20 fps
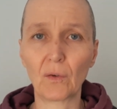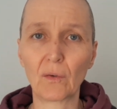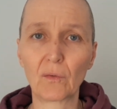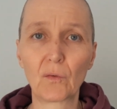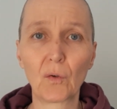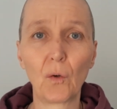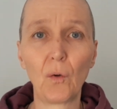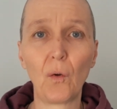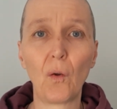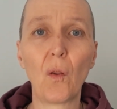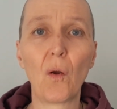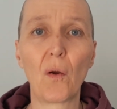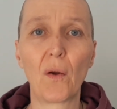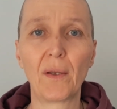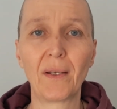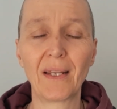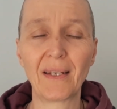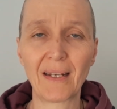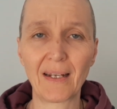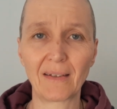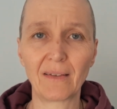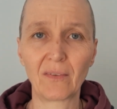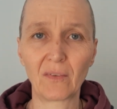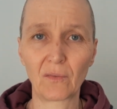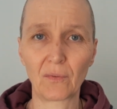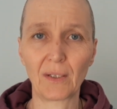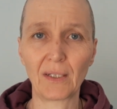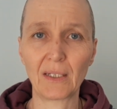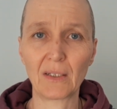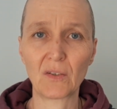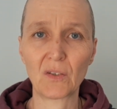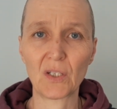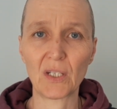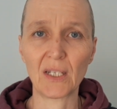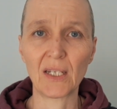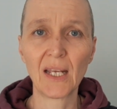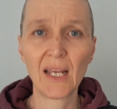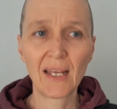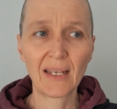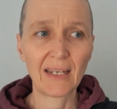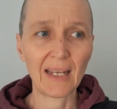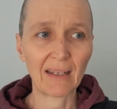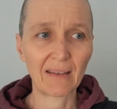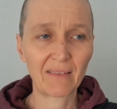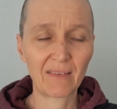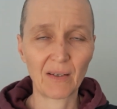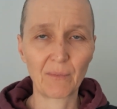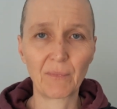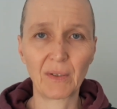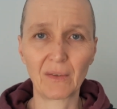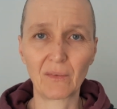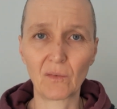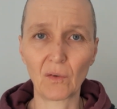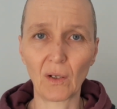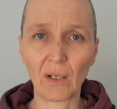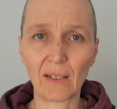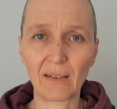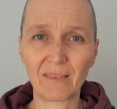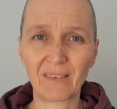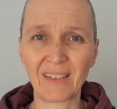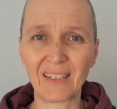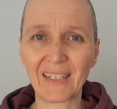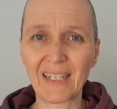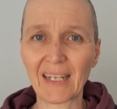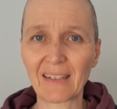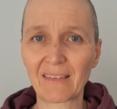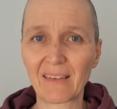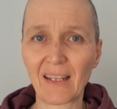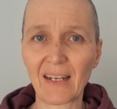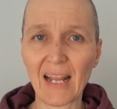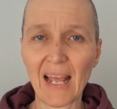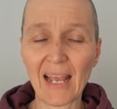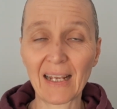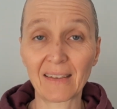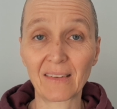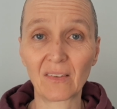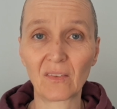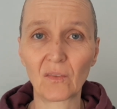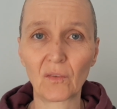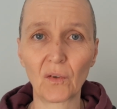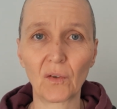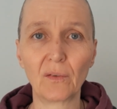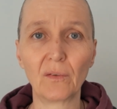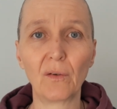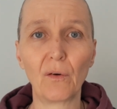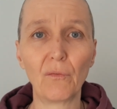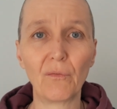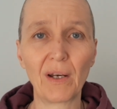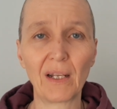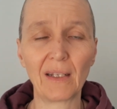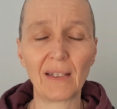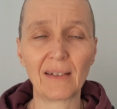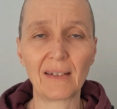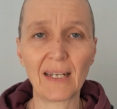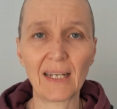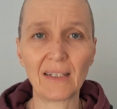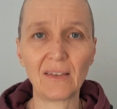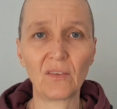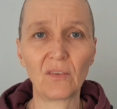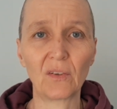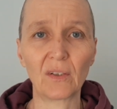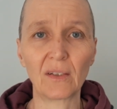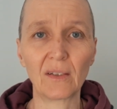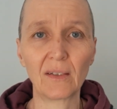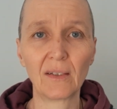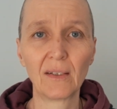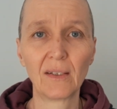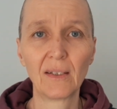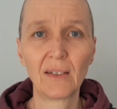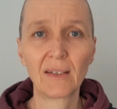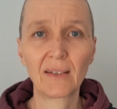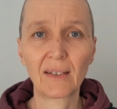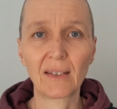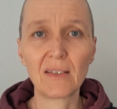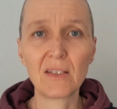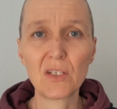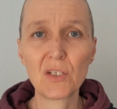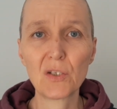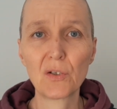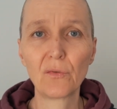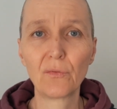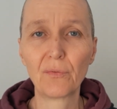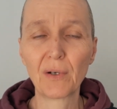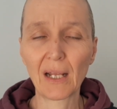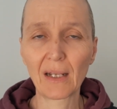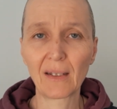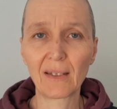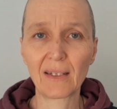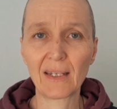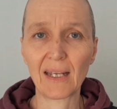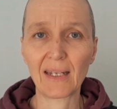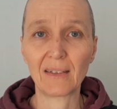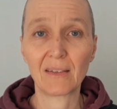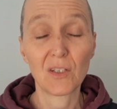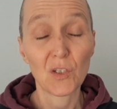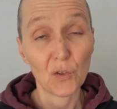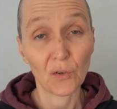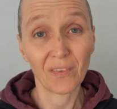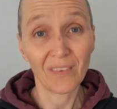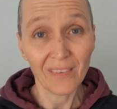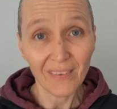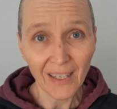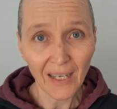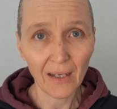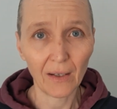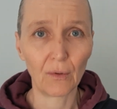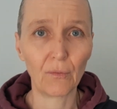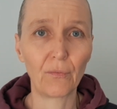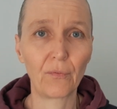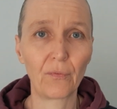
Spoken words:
to learn another strategy, get someone to listen, get that external validation. Can you validate yourself?